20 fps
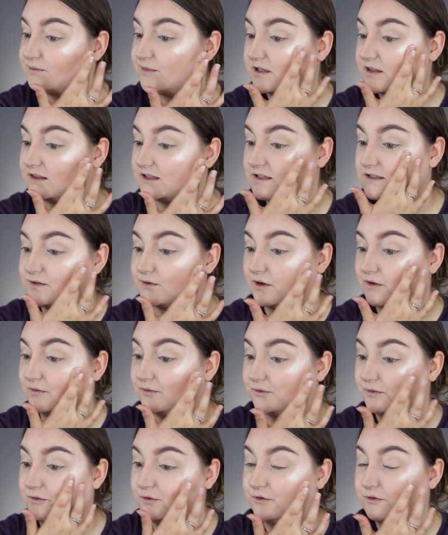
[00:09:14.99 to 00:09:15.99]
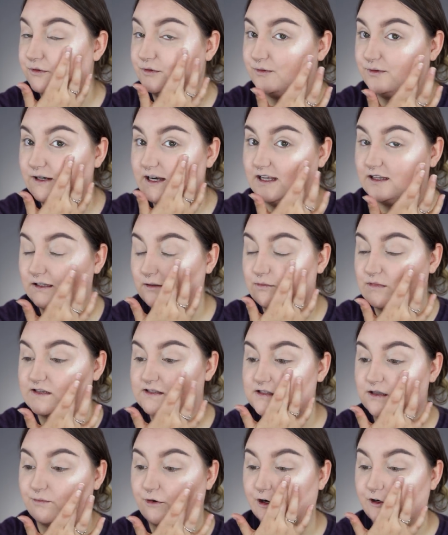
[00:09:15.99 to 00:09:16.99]
but this one really
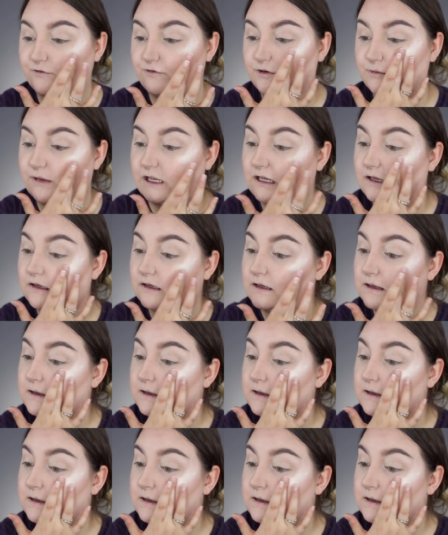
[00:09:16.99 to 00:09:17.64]
missed the mark for me.